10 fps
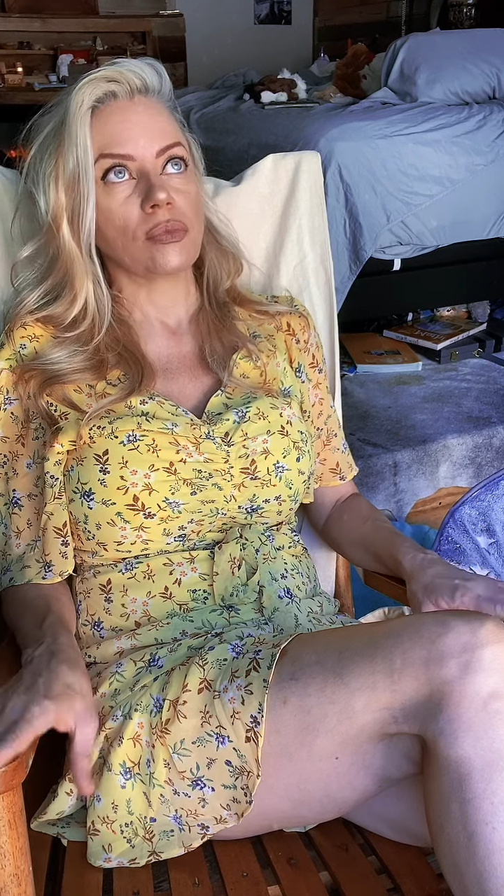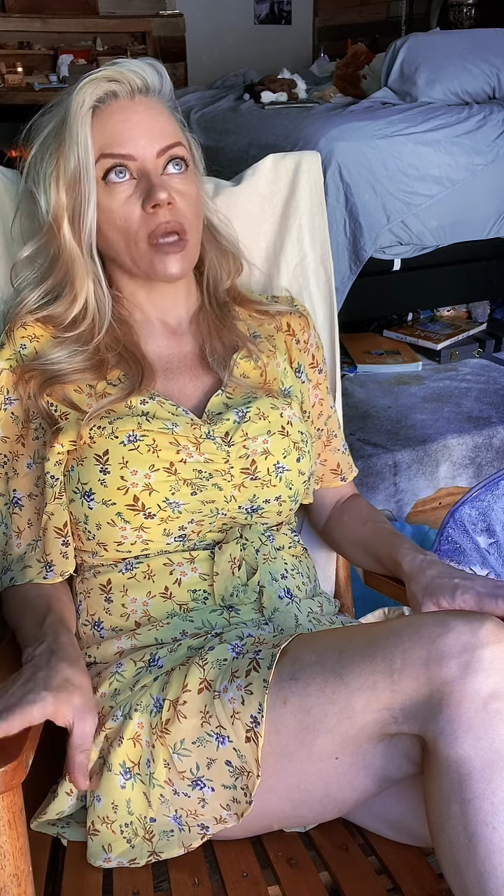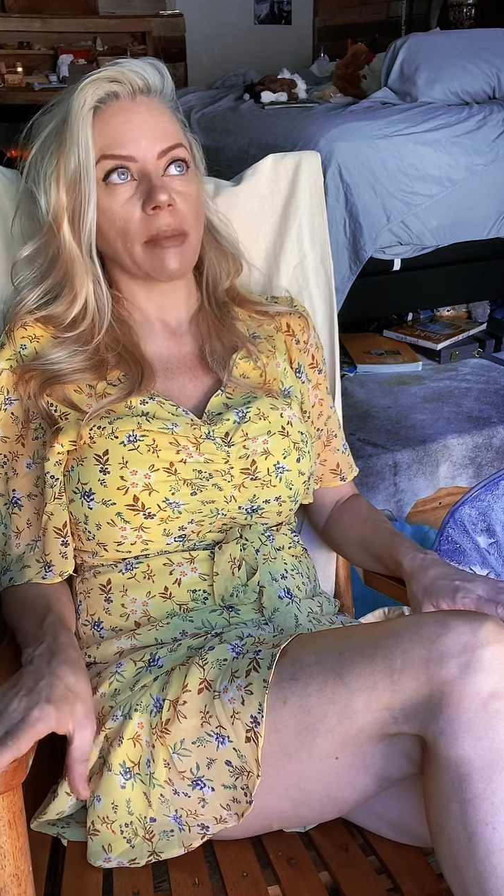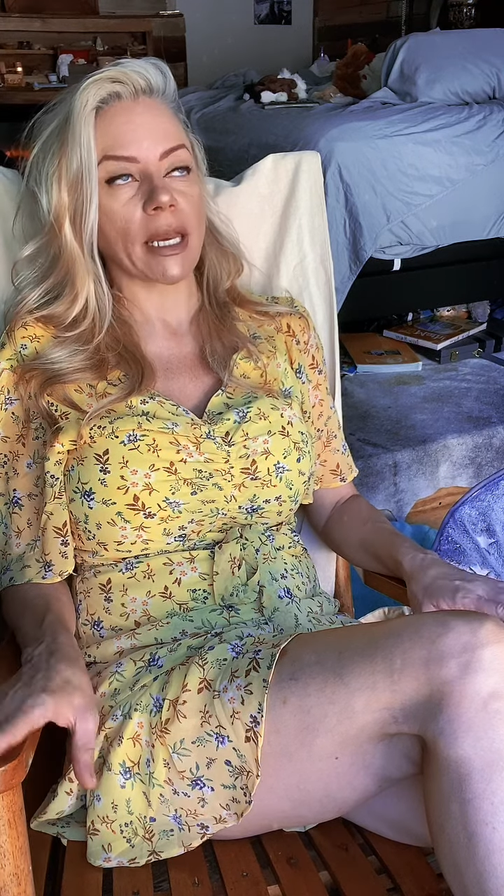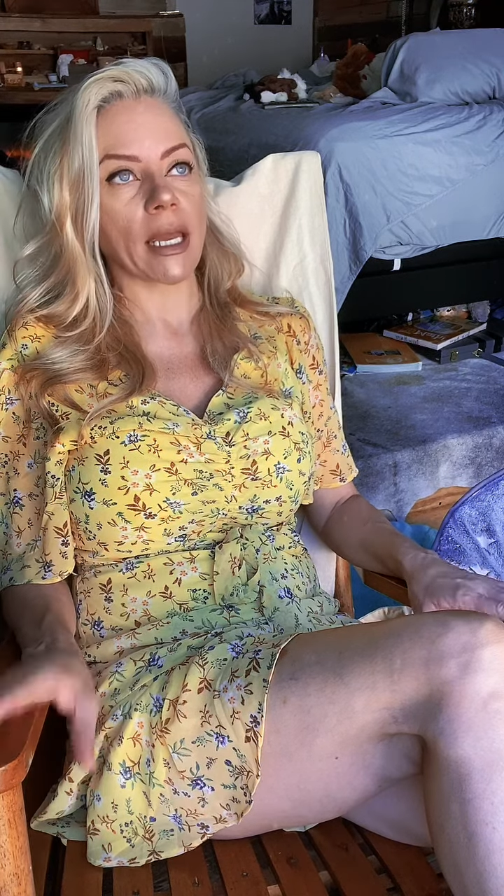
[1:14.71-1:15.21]
I'm
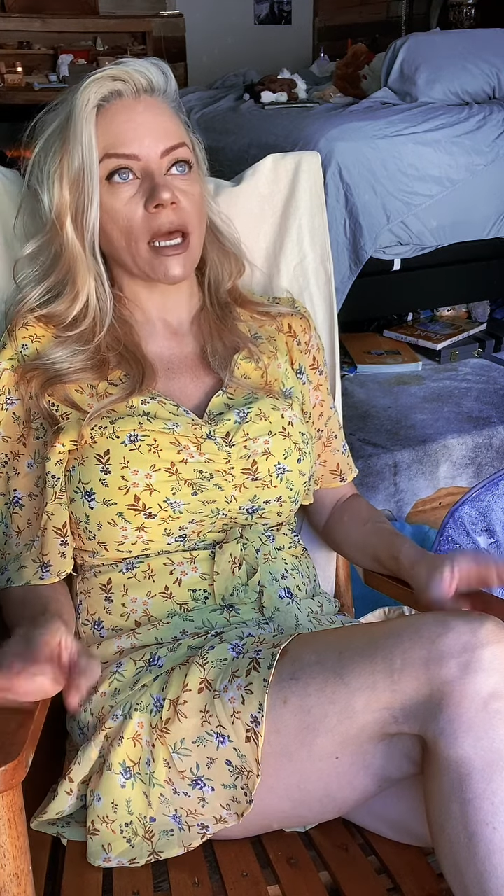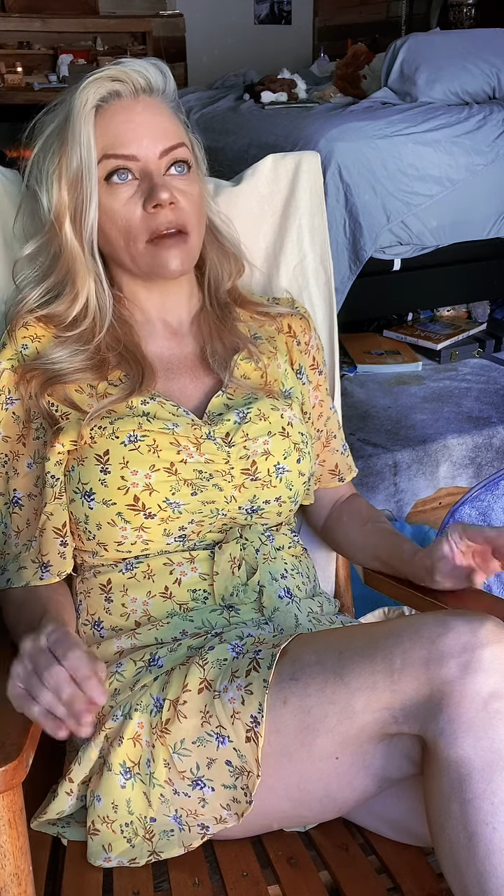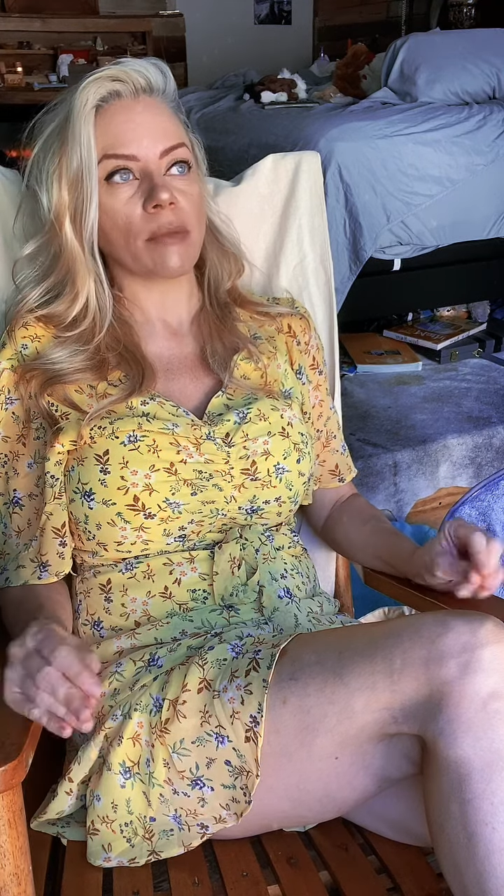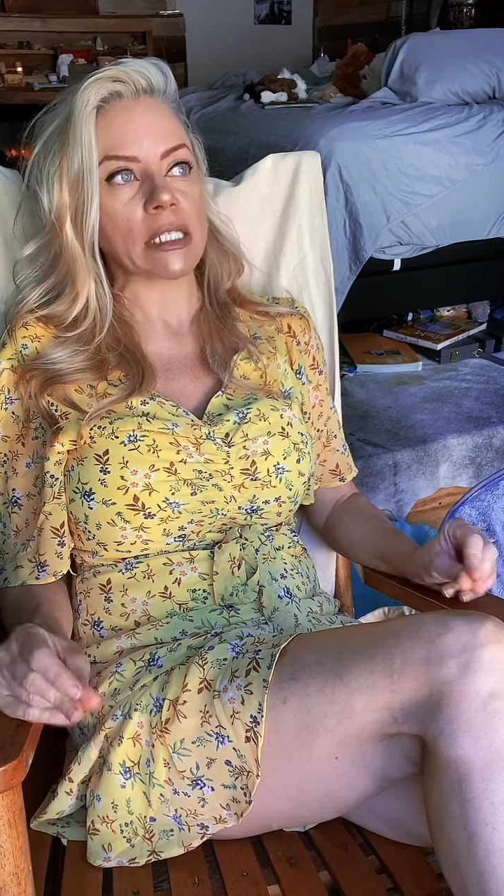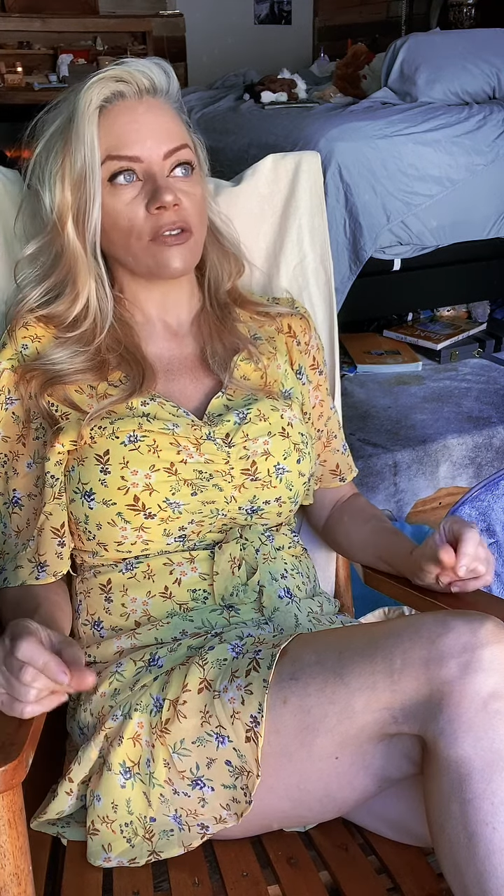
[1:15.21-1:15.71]
getting ahead of
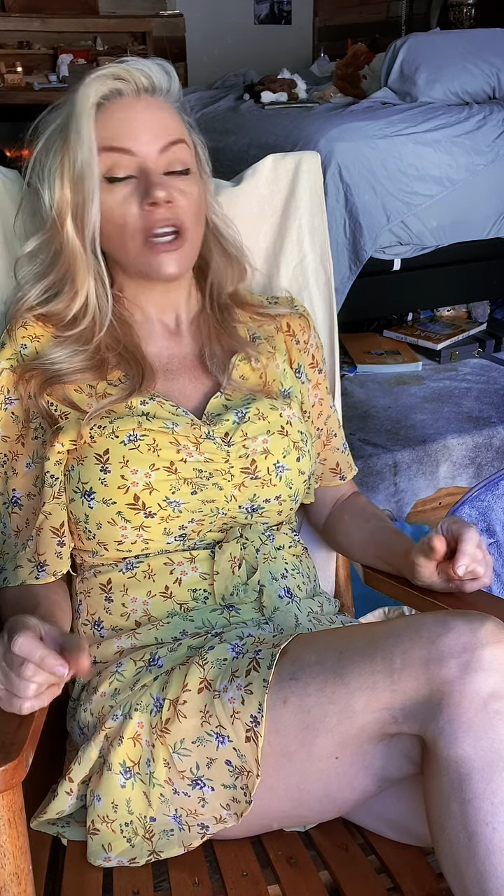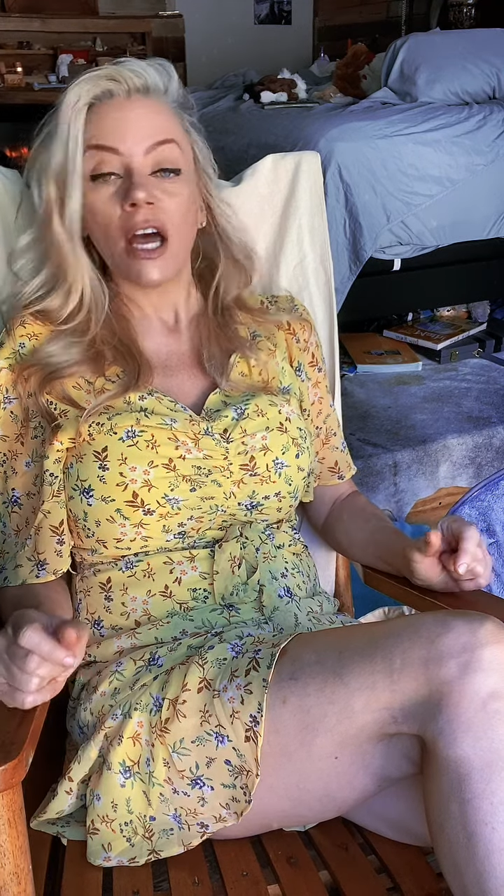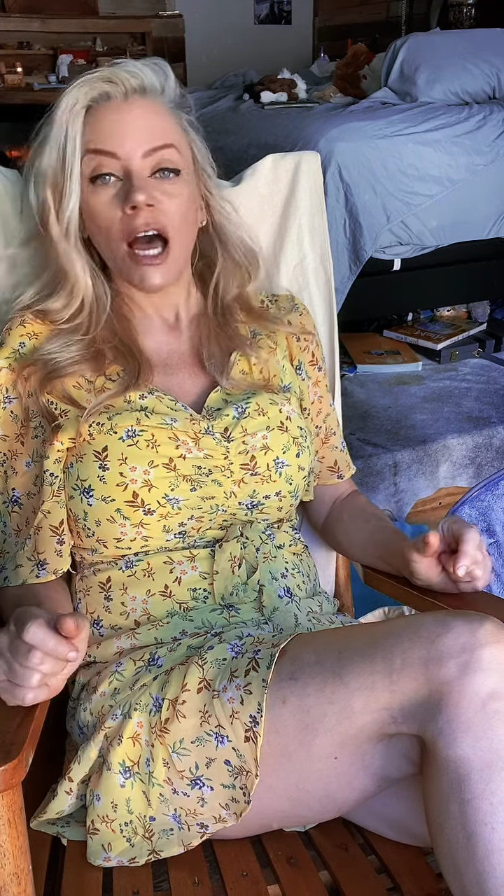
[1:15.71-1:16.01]
myself.